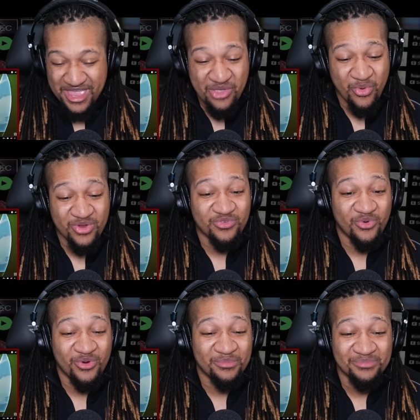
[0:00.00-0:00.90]
It works
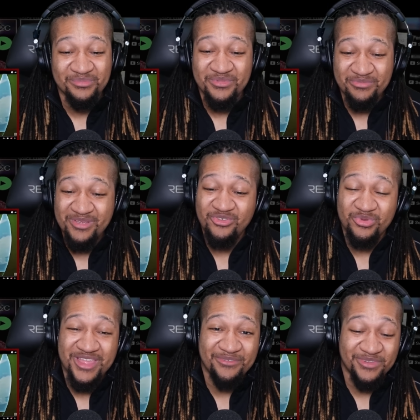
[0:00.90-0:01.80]
for him, especially
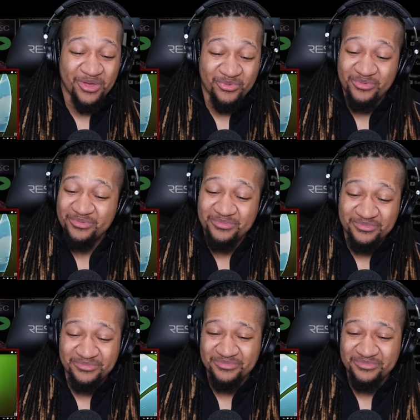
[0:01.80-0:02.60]
with that flow. Okay.